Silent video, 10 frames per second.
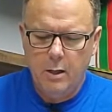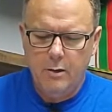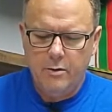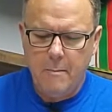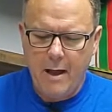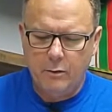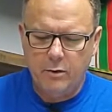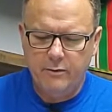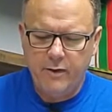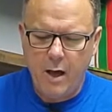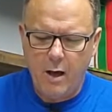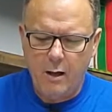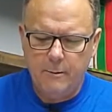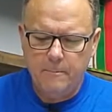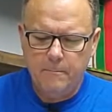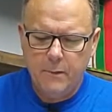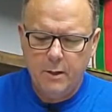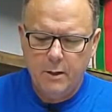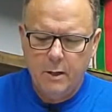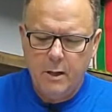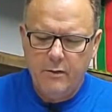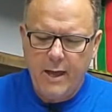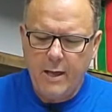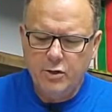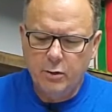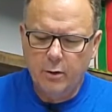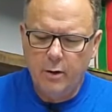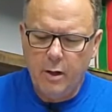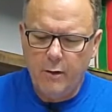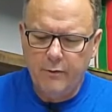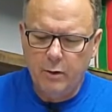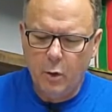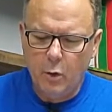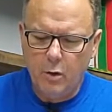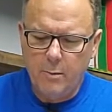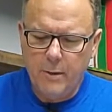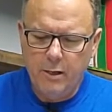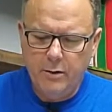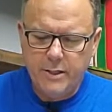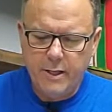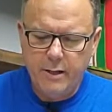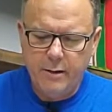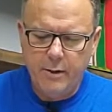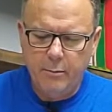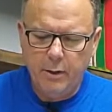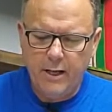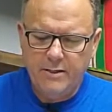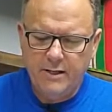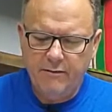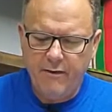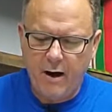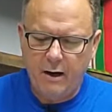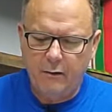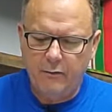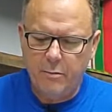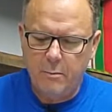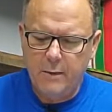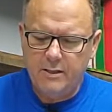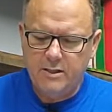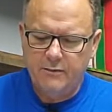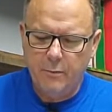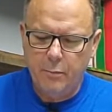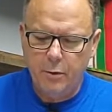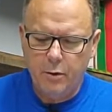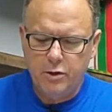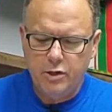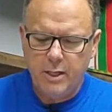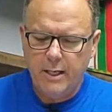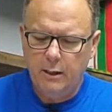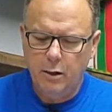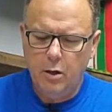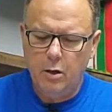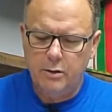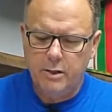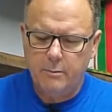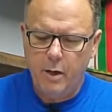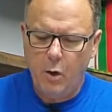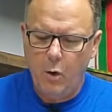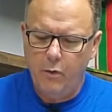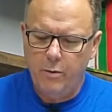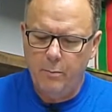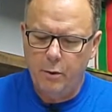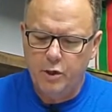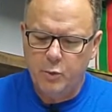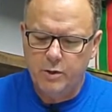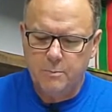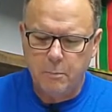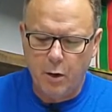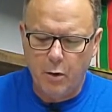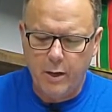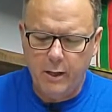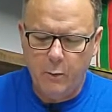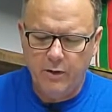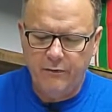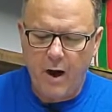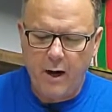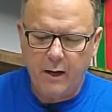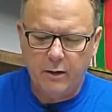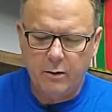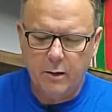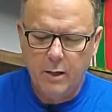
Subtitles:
the mountain of God. The angel of the Lord appeared to him in a blazing fire from the midst of a bush, and he looked, and behold, the bush was burning with fire,